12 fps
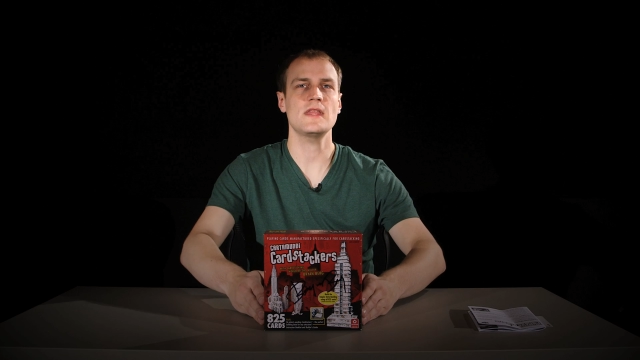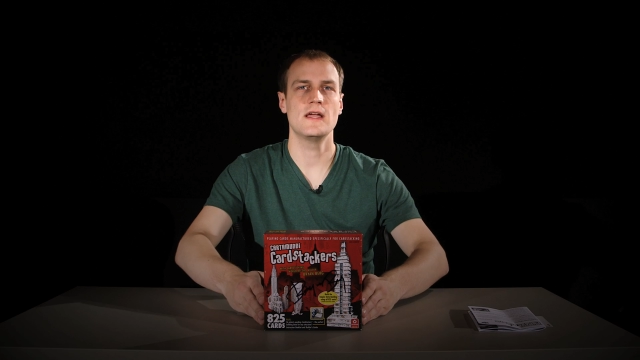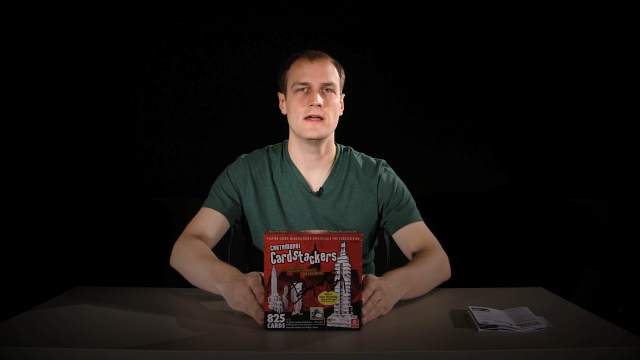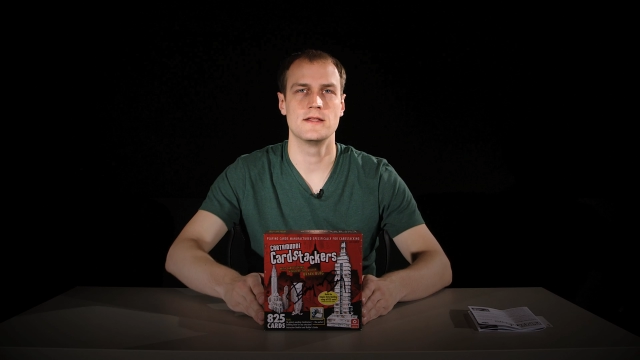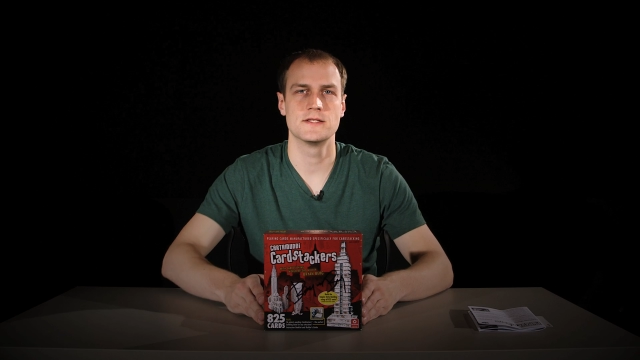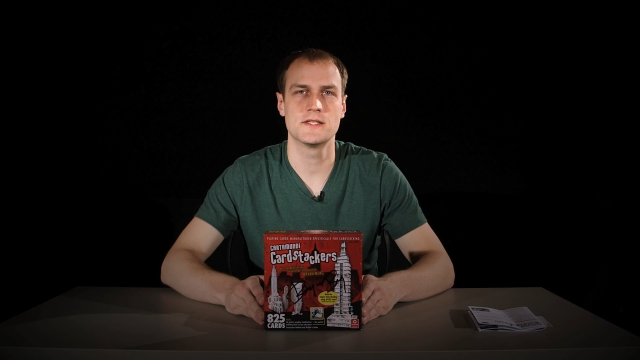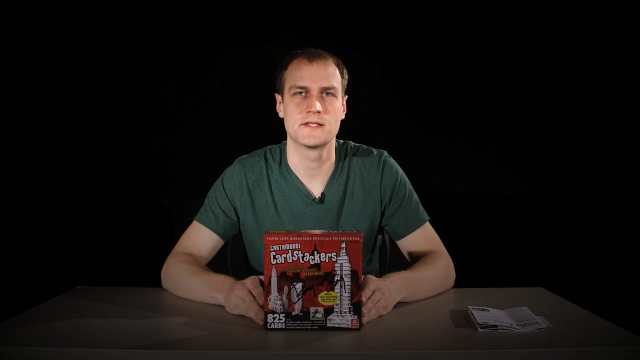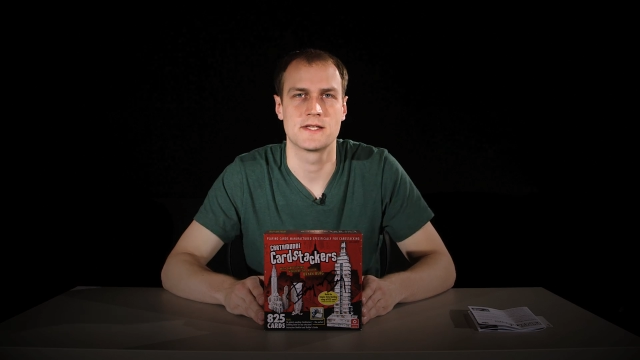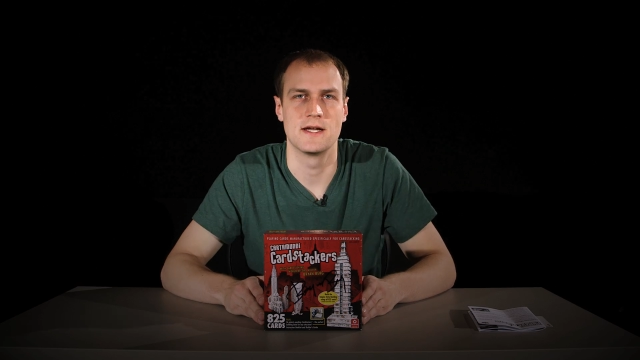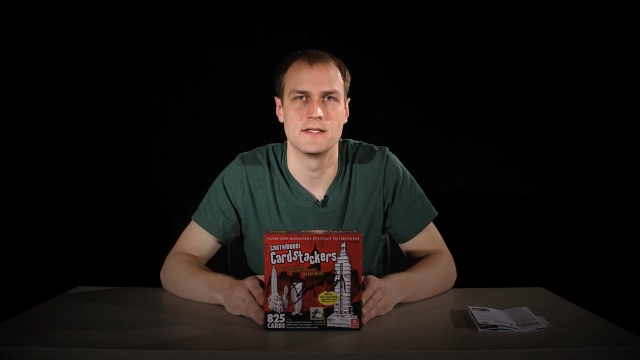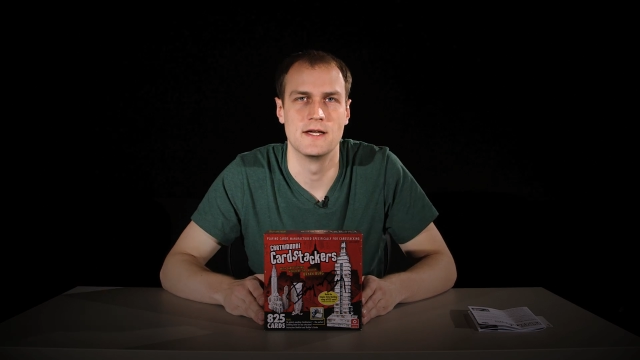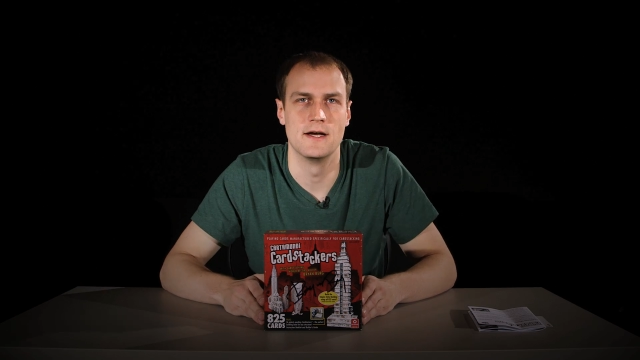Hey, this is
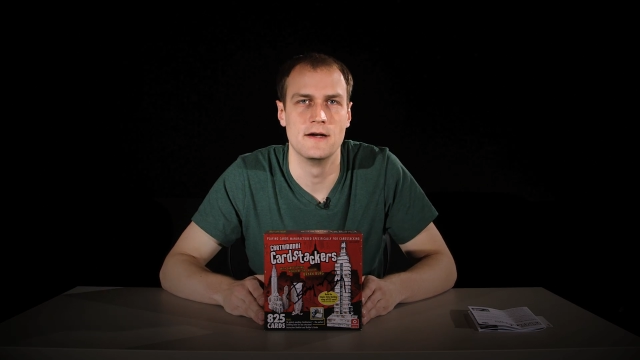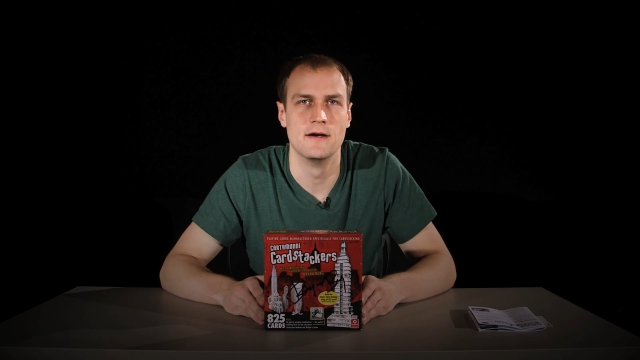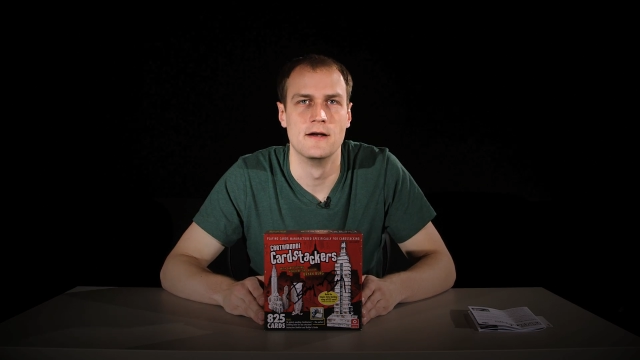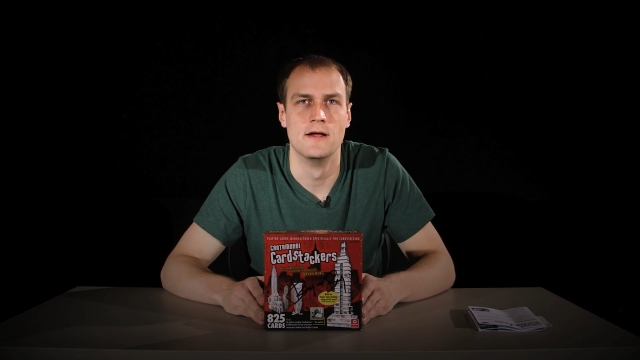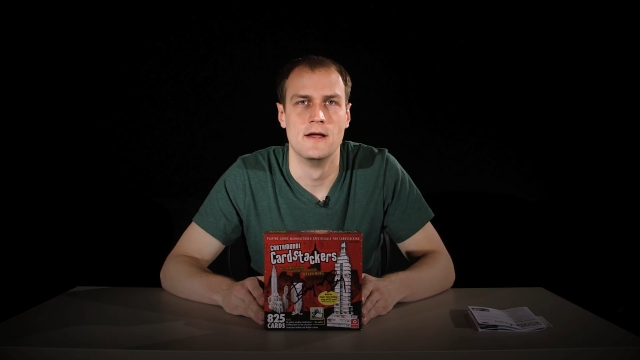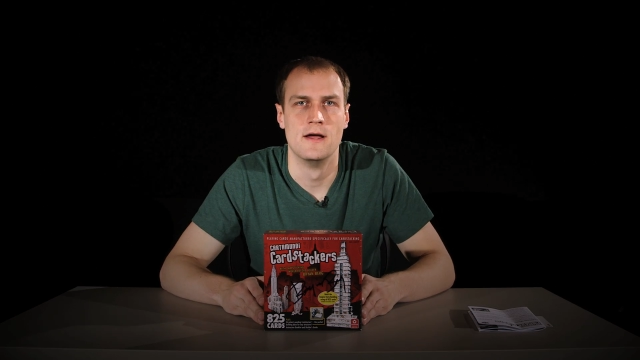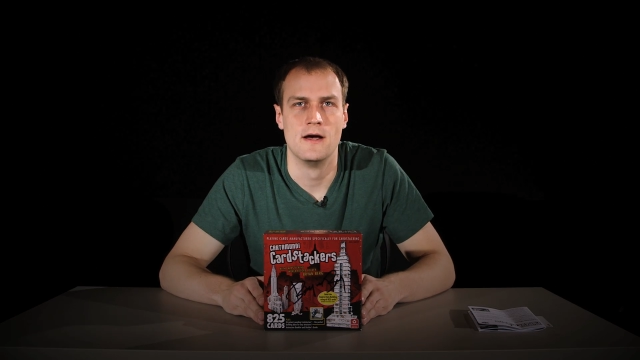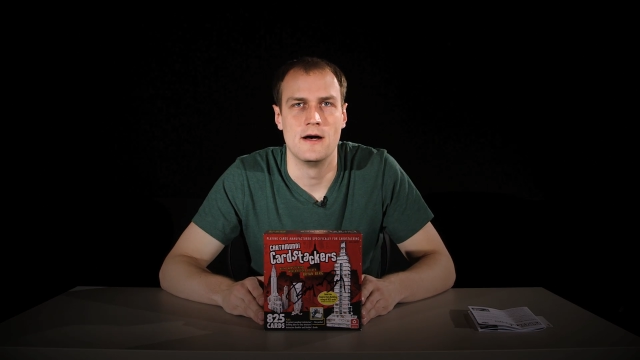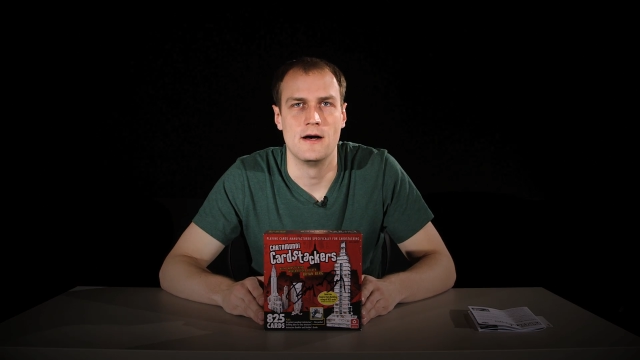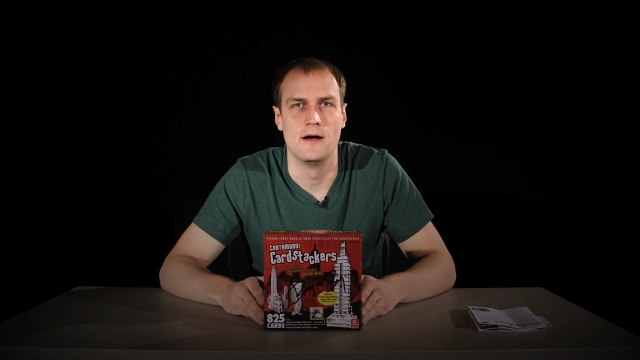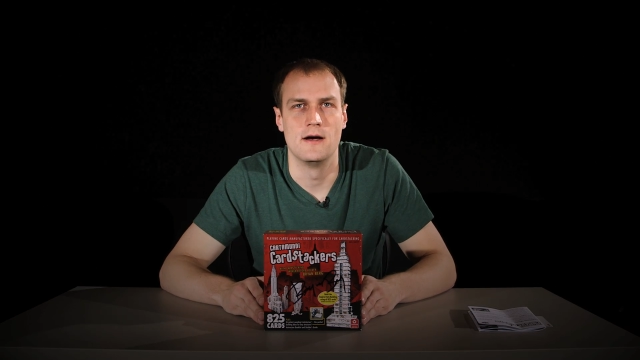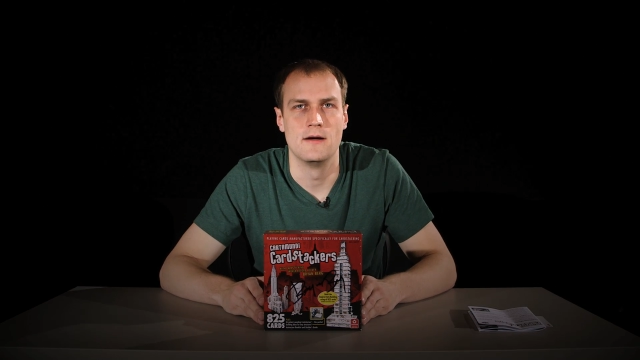Scott Dyer
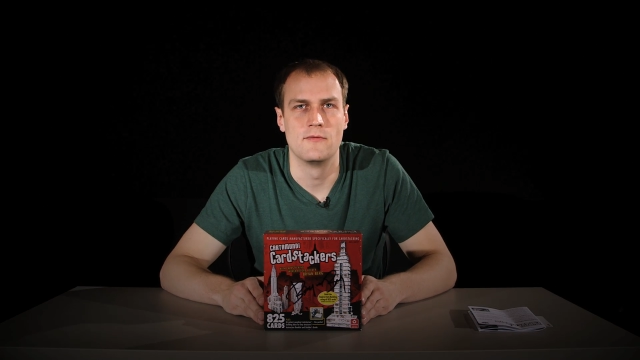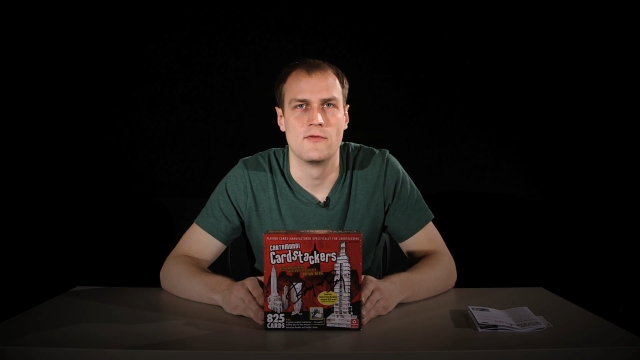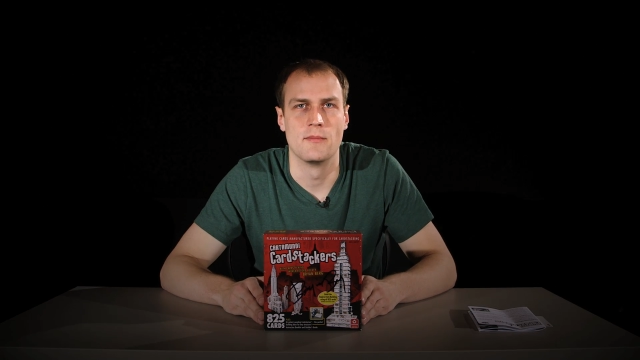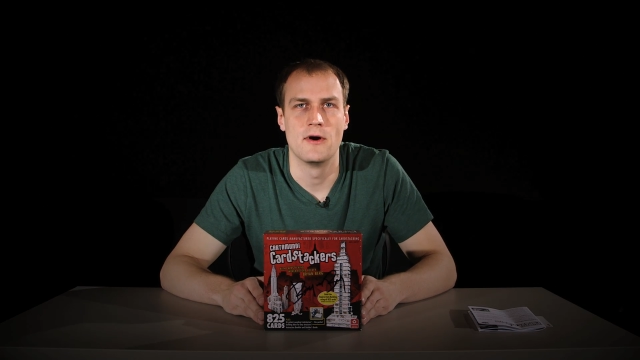for